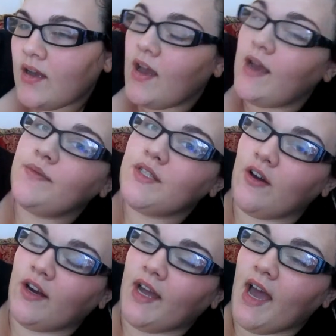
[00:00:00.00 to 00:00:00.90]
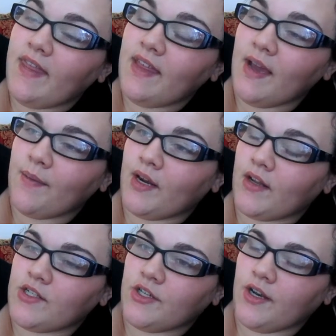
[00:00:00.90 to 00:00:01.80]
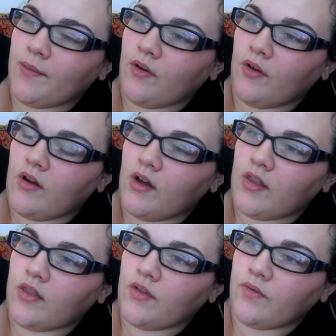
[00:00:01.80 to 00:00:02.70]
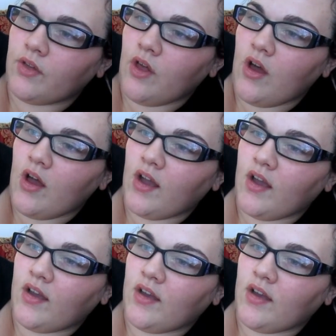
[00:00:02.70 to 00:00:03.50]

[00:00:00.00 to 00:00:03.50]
I'm sorry. I think I pronounced your name wrong on the vlog.